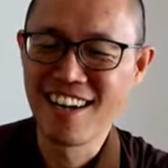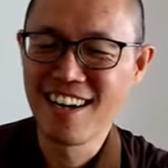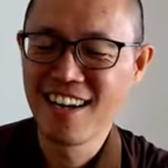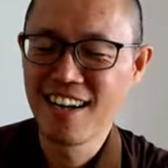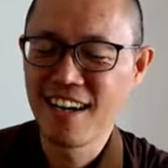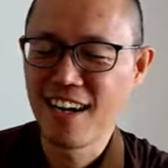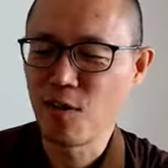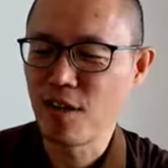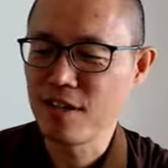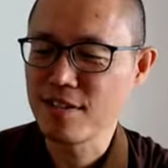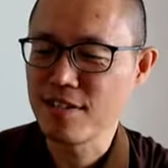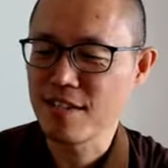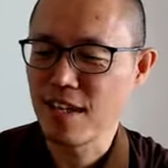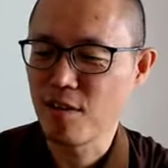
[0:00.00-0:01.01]
I
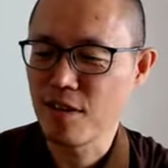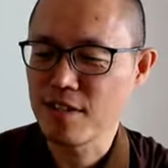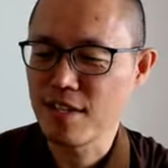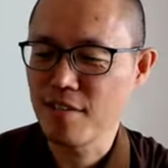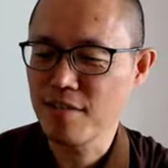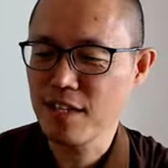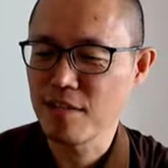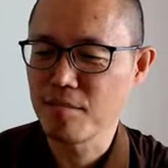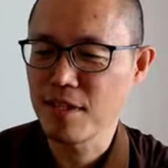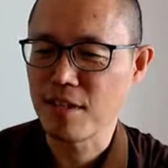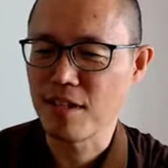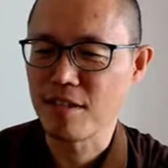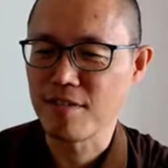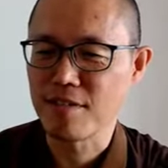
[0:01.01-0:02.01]
was having a bit
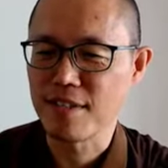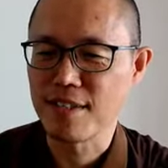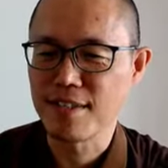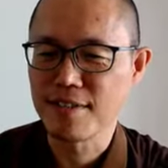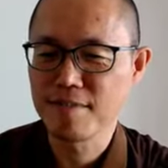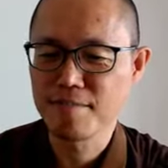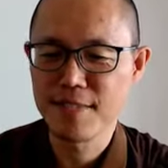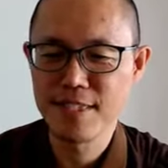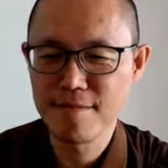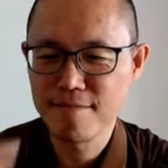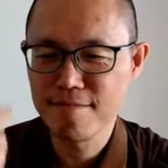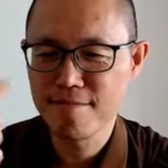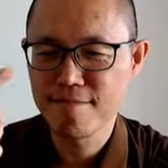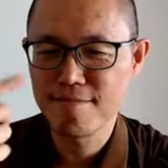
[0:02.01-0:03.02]
of,
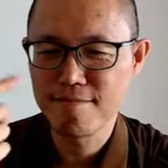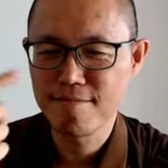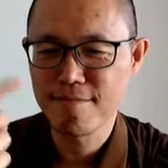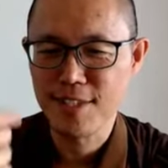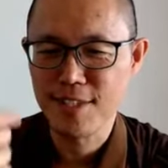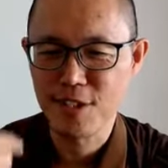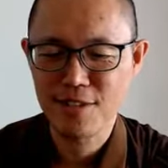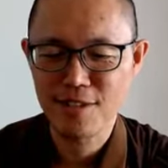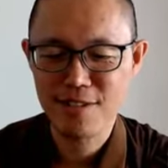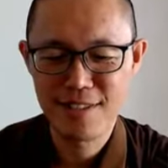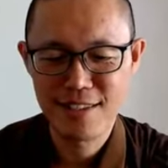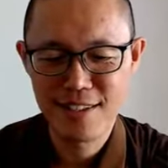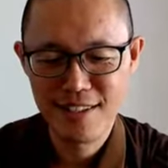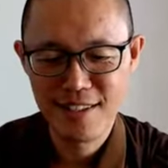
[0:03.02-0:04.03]
you know,
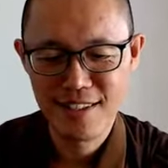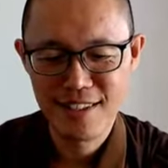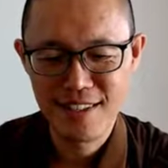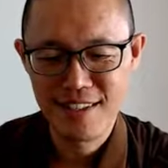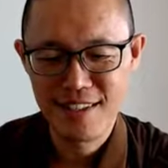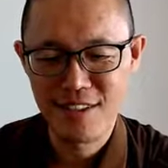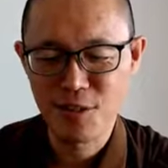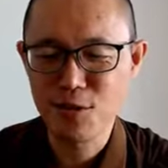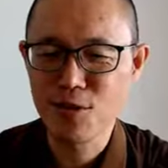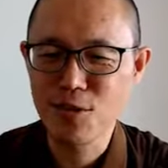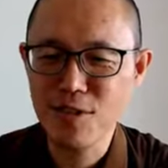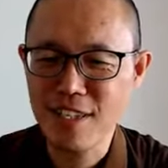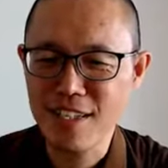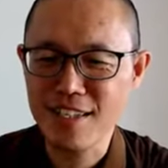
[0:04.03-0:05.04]

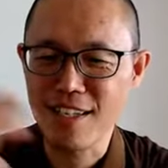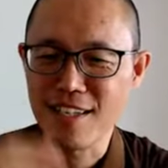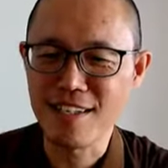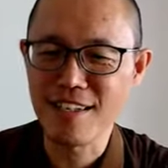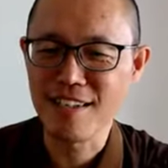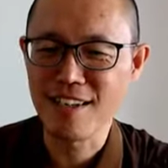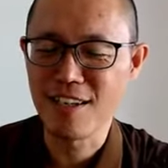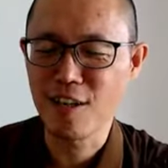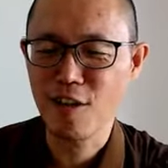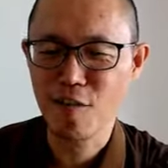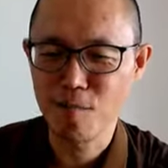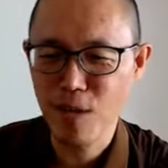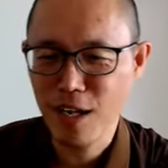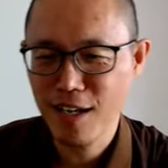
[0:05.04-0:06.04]
don't think that a lot of
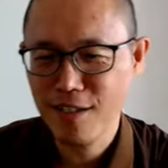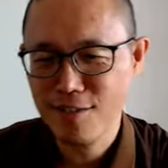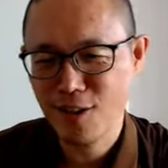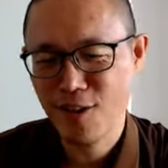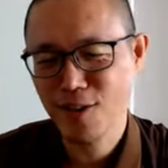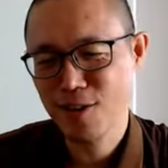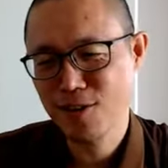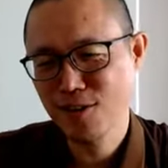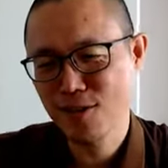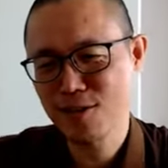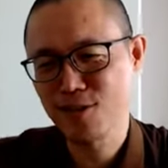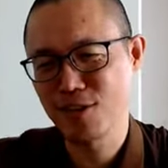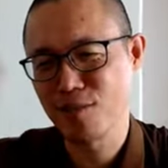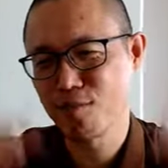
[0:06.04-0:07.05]
monks all go
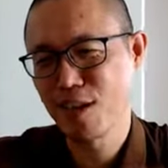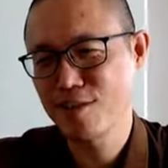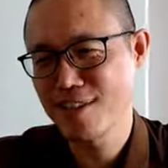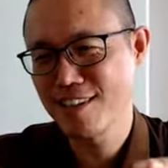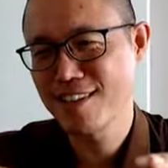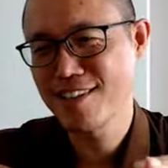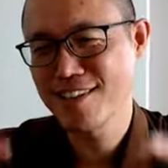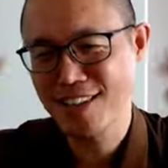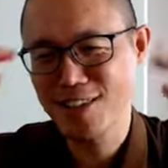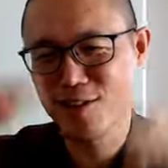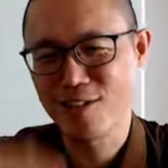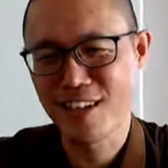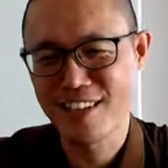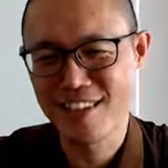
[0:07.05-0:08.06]
to the mountains, stay
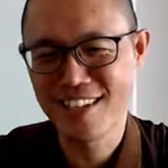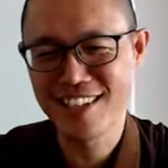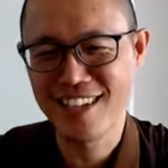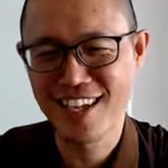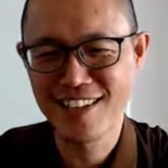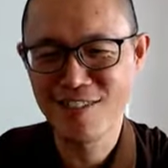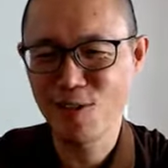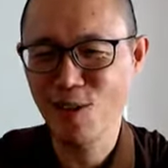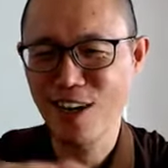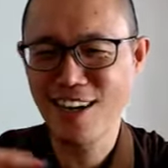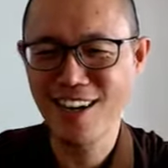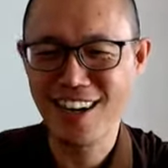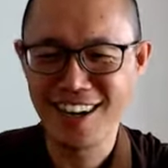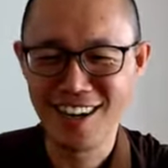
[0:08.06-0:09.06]
together, then,
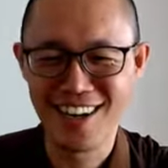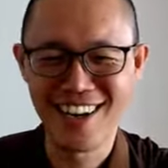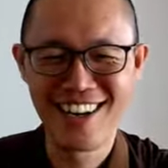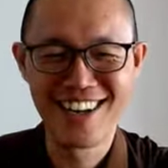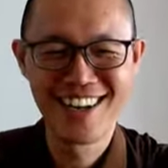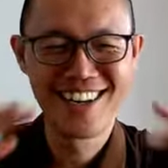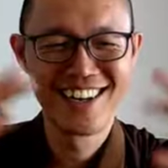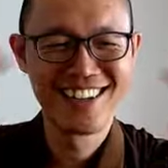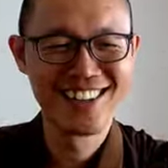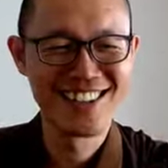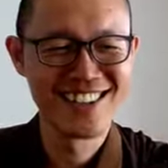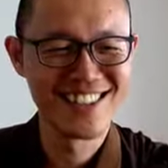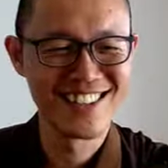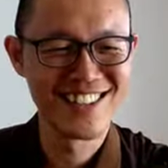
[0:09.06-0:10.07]
wow,
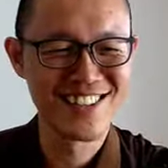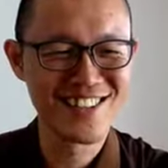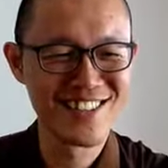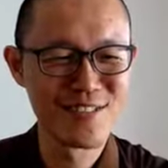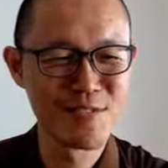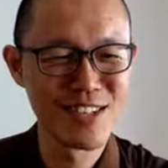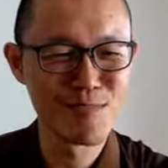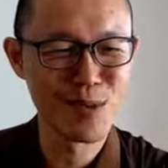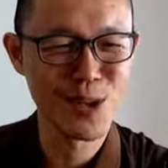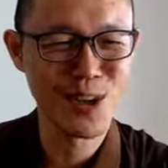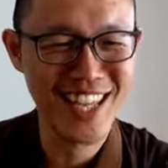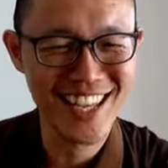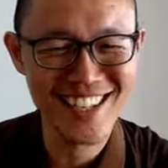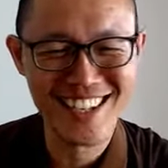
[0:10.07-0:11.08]
you know, pure land.